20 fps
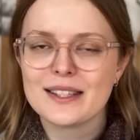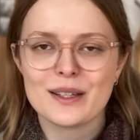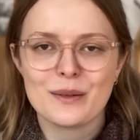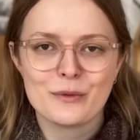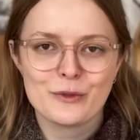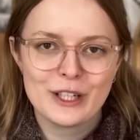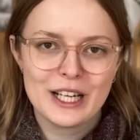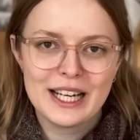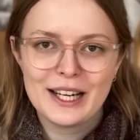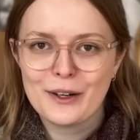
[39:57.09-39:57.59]
So I'm
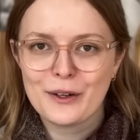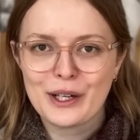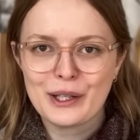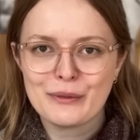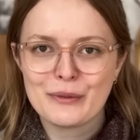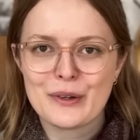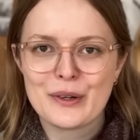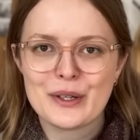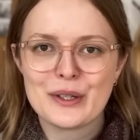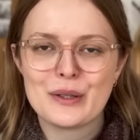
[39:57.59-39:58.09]
really looking
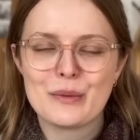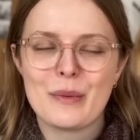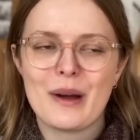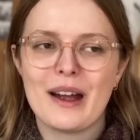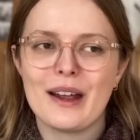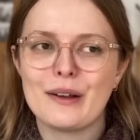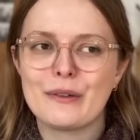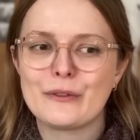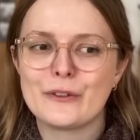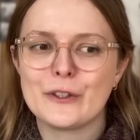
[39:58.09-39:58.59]
forward to
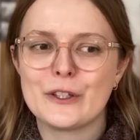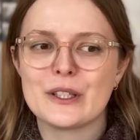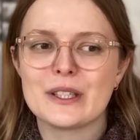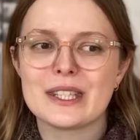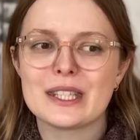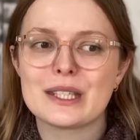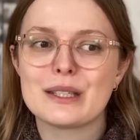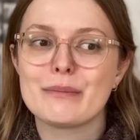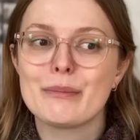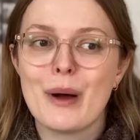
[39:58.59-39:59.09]
my
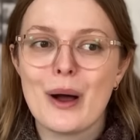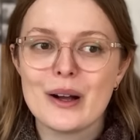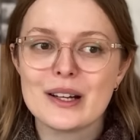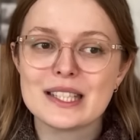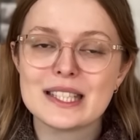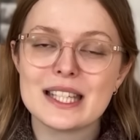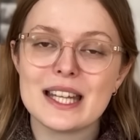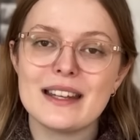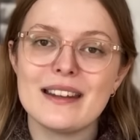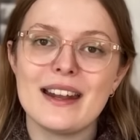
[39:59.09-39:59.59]
first box
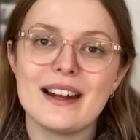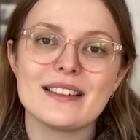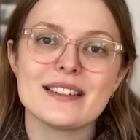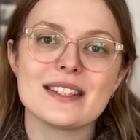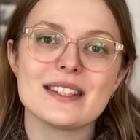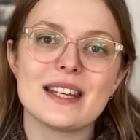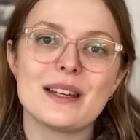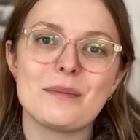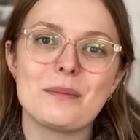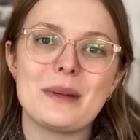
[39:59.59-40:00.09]
that they'll
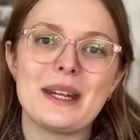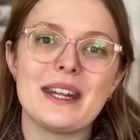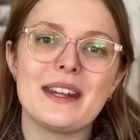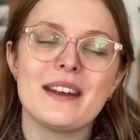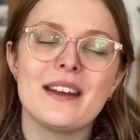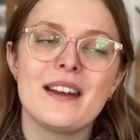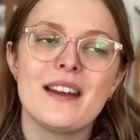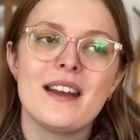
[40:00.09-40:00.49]
send me,